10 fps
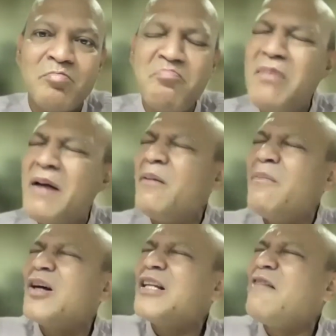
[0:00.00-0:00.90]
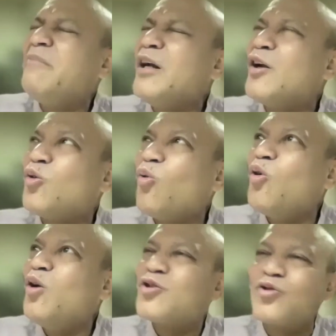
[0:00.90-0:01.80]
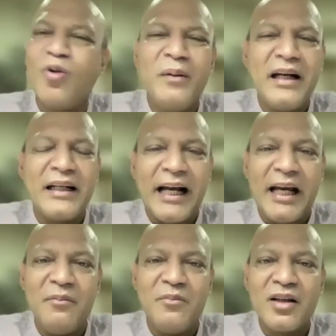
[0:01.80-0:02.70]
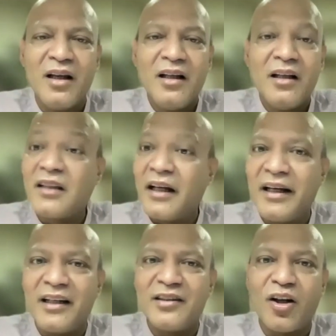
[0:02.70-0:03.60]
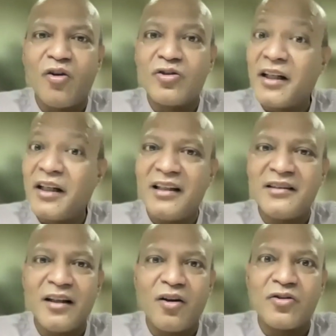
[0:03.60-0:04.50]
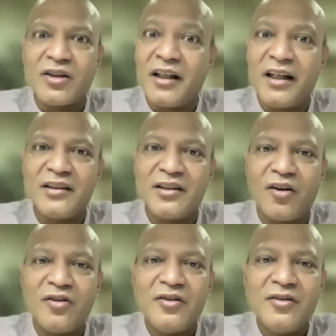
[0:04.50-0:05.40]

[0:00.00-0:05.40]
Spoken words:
Maybe because I've been told so many times, tarike se raho, tarike se raho, tarike se raho.